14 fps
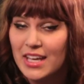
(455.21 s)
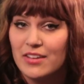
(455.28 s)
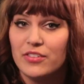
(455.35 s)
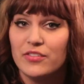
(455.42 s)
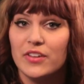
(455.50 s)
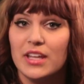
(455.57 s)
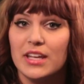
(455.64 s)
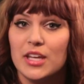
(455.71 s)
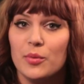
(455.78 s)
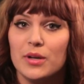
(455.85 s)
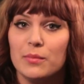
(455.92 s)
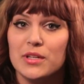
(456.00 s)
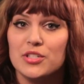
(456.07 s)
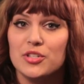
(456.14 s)
If you feel like you
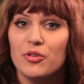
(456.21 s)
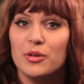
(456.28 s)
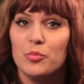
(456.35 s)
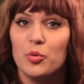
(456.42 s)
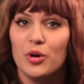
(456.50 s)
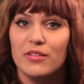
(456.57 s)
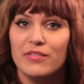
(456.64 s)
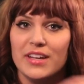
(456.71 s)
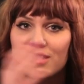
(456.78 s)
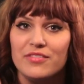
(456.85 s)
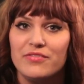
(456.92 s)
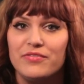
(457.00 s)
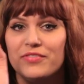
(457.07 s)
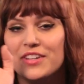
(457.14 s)
want to be showing more of like the